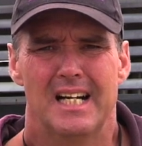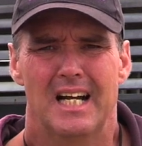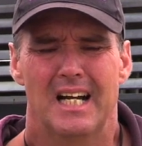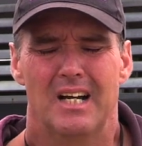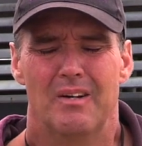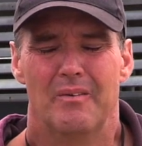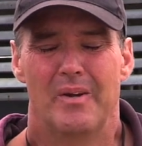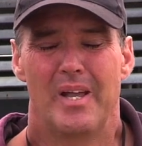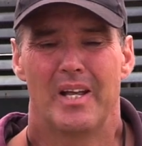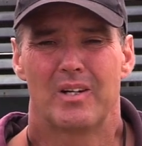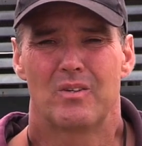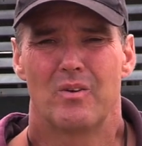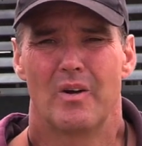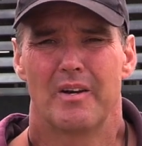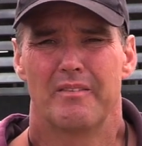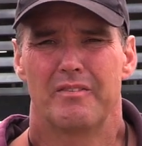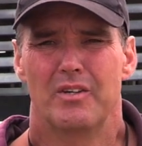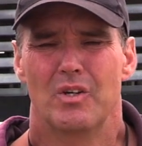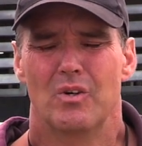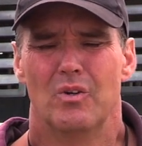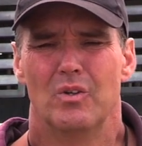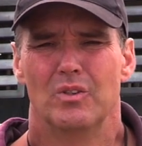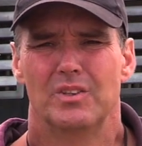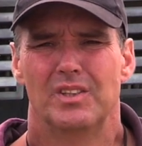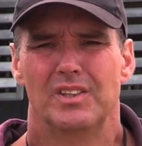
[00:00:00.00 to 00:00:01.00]
We had quite a
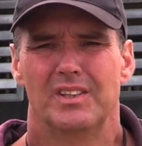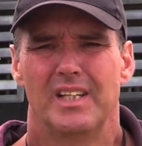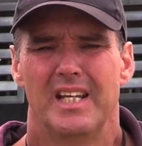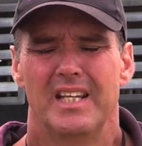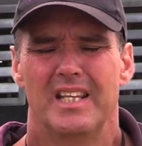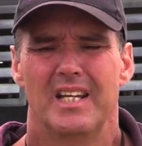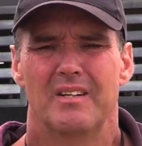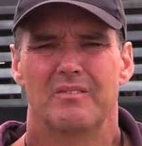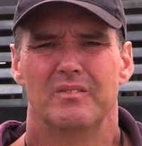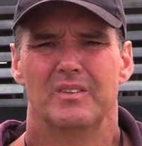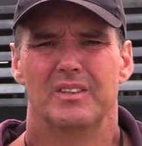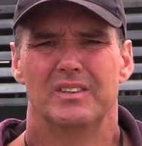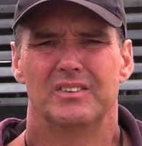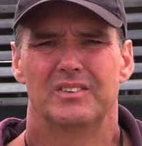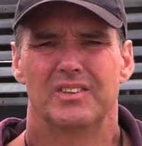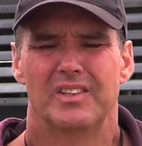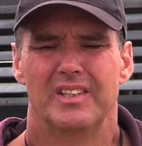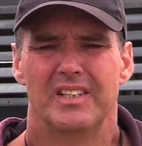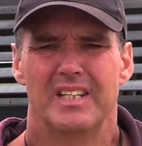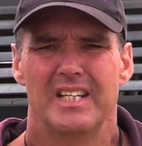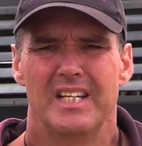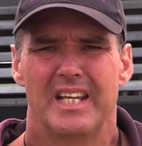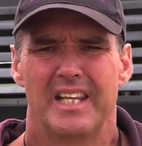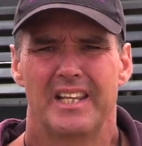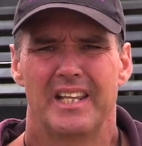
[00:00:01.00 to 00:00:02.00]
few horses in that sort
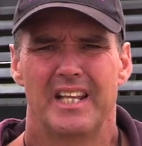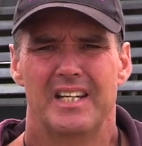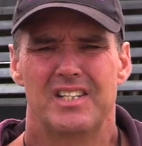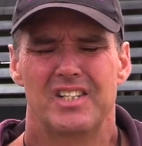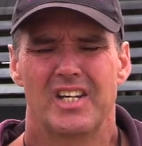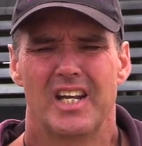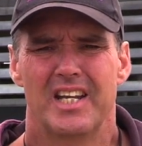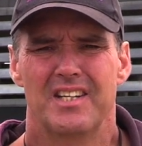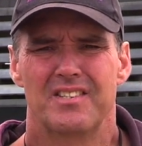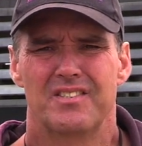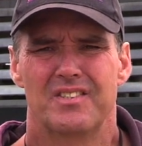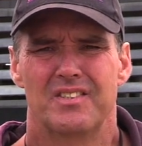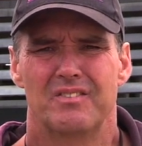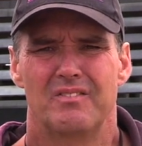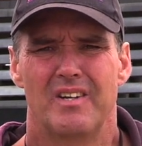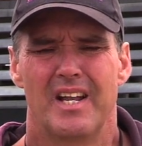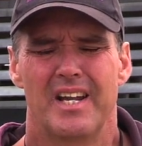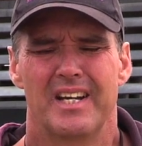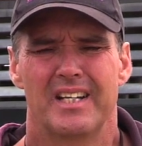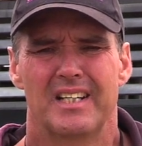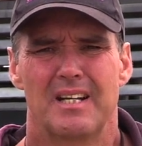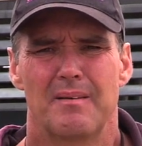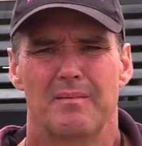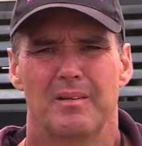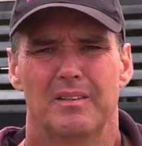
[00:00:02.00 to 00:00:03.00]
of didn't get their chance to
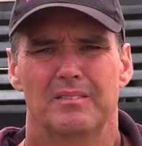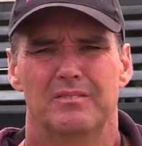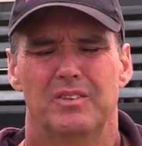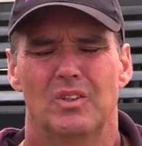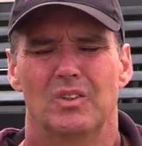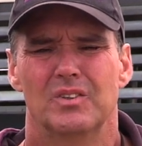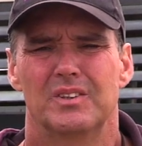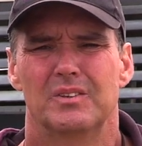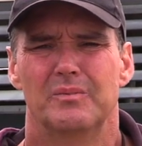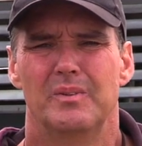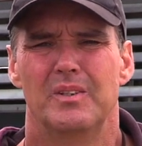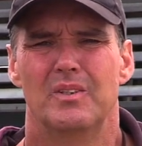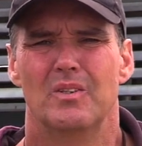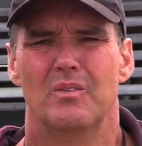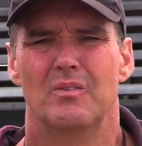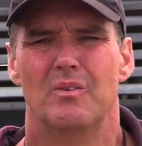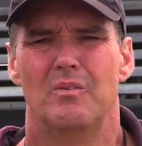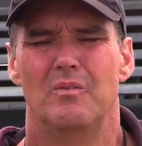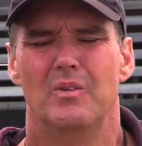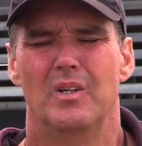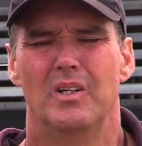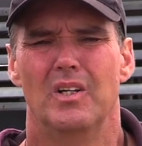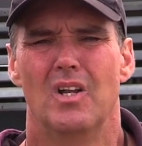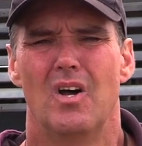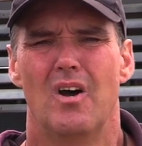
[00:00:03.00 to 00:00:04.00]
run, and a couple of horses we thought
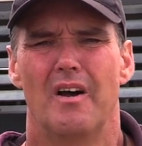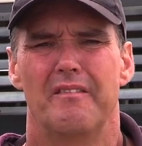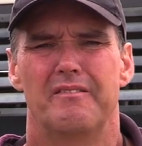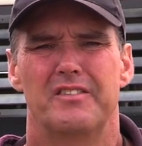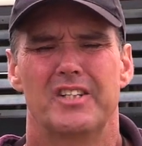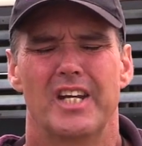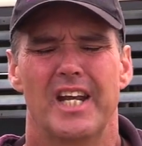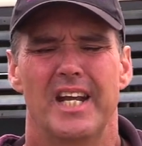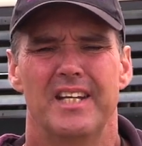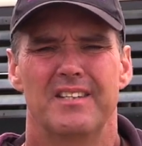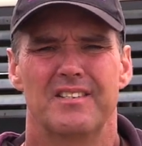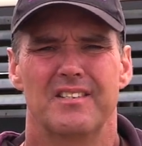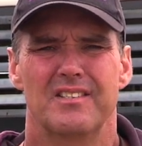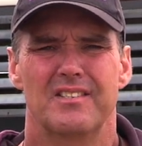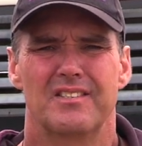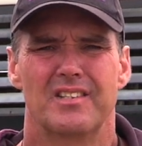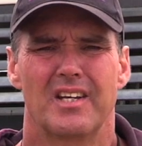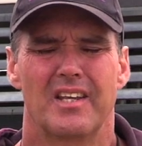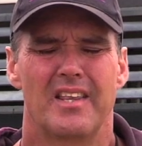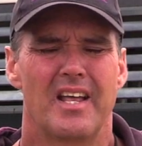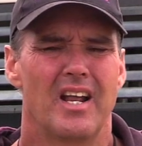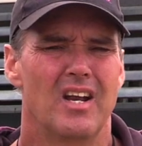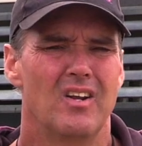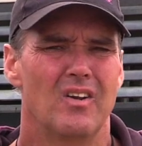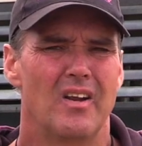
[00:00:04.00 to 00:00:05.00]
were real live chances,
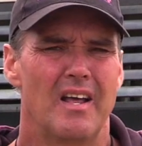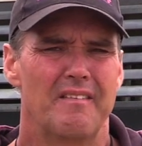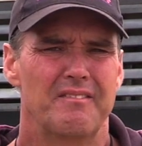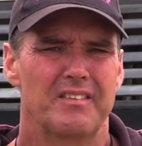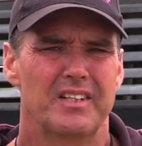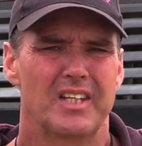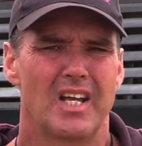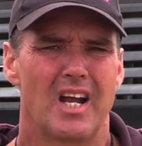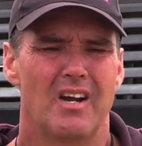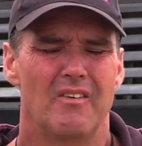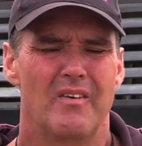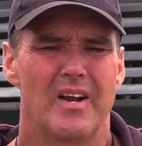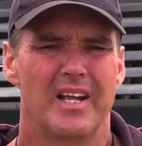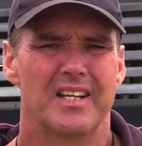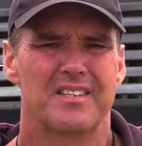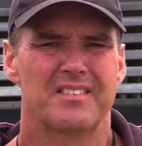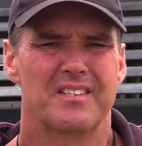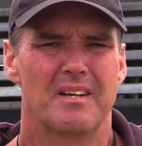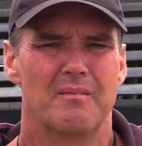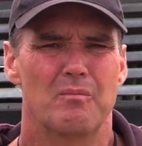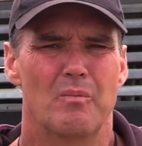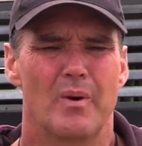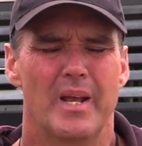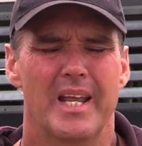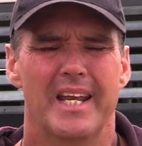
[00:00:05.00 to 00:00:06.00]
so they'll all have to go around
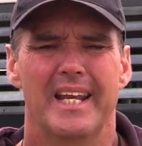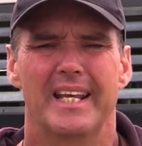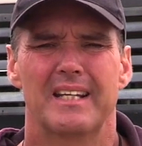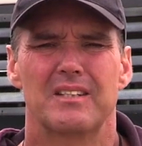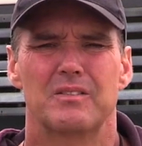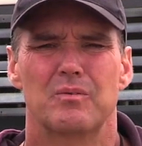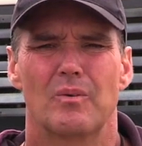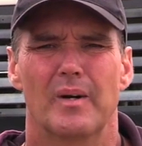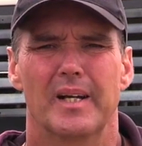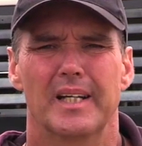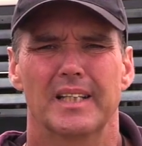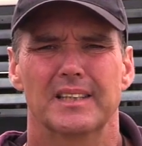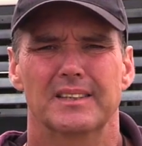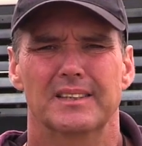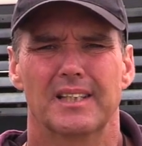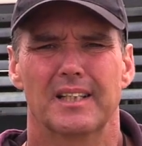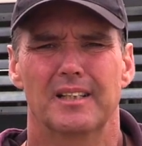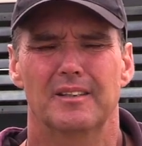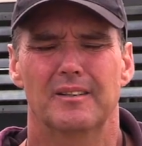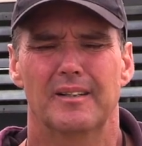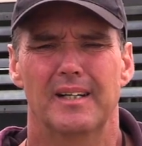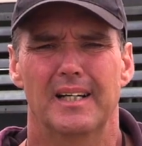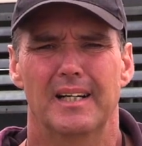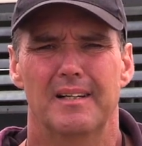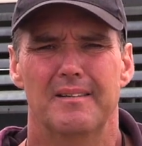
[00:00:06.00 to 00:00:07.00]
somewhere next week.
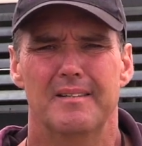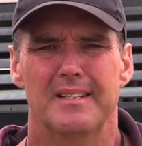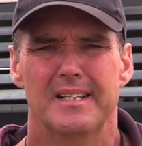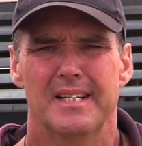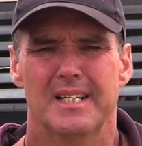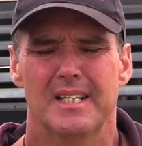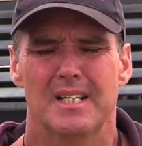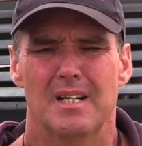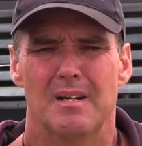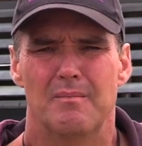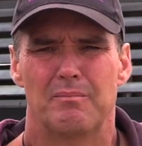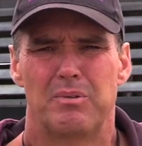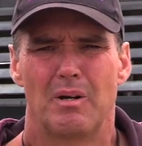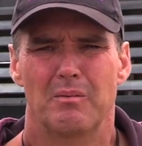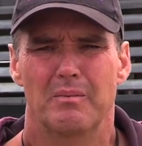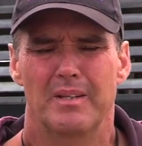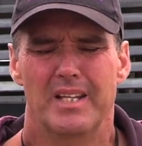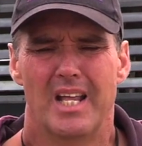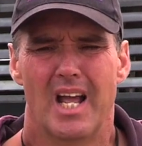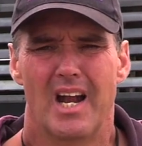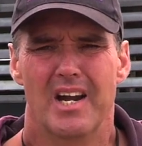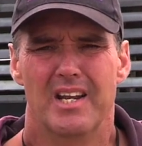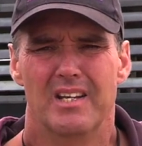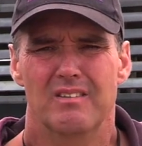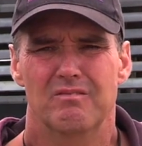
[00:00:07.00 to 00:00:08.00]
So probably
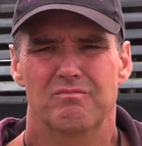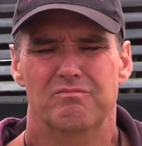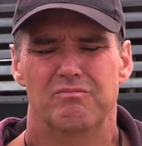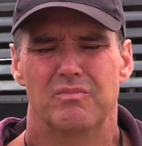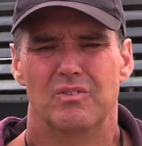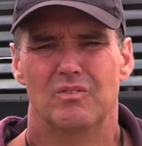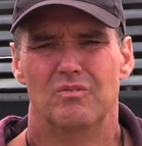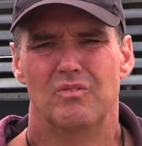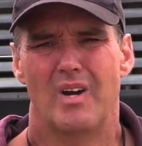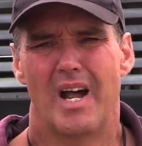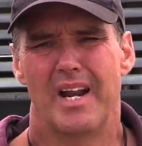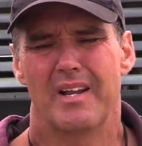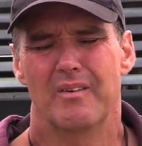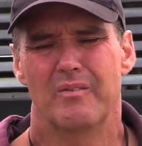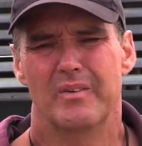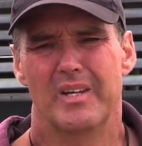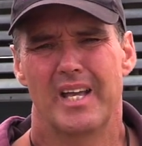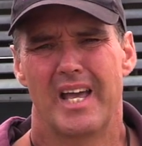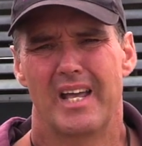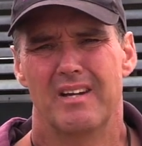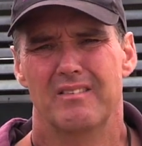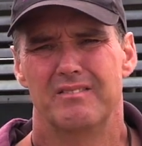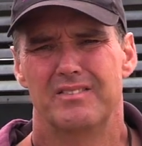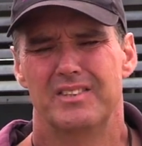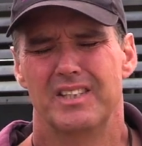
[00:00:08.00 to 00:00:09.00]
the only runner we
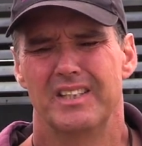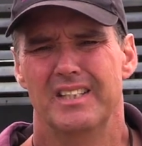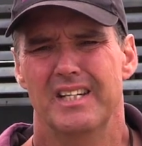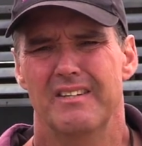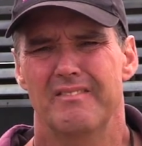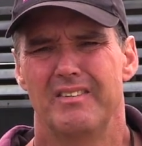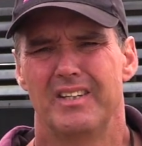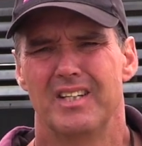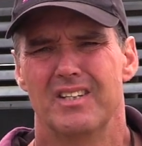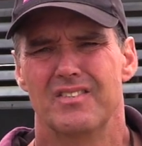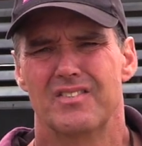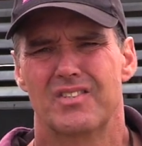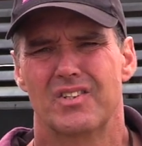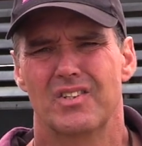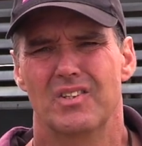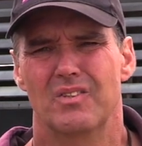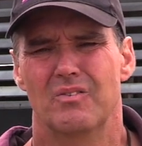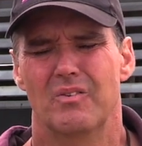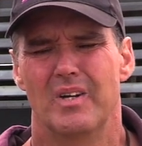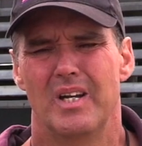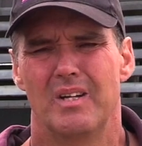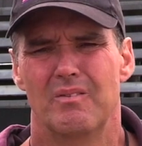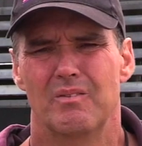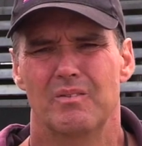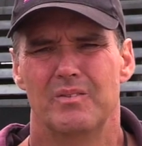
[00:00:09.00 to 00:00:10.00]
had of significance through the
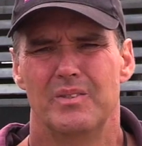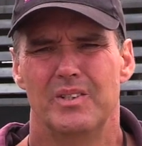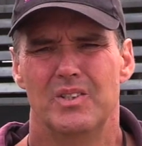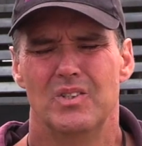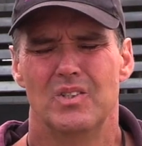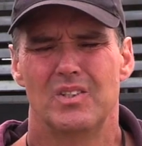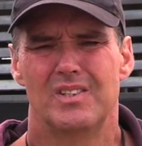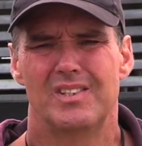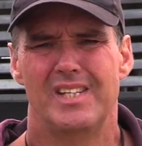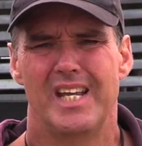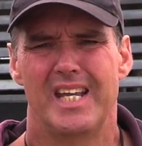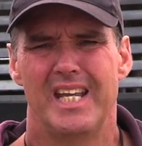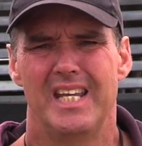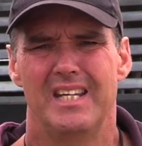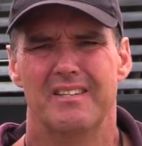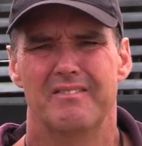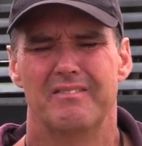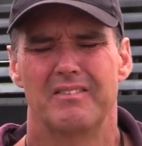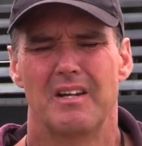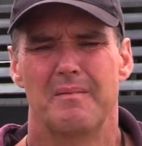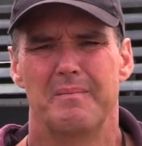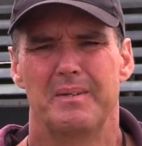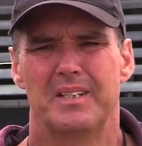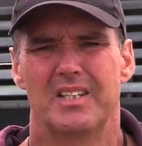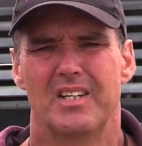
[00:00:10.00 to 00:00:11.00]
week was we took Ziggy to
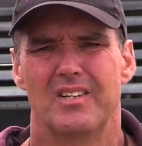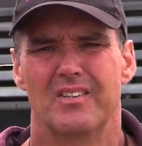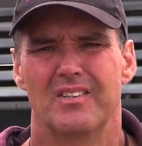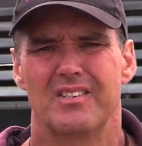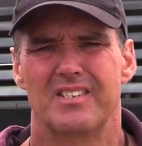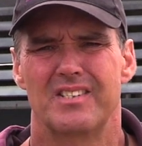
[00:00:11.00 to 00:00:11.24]
Flemington on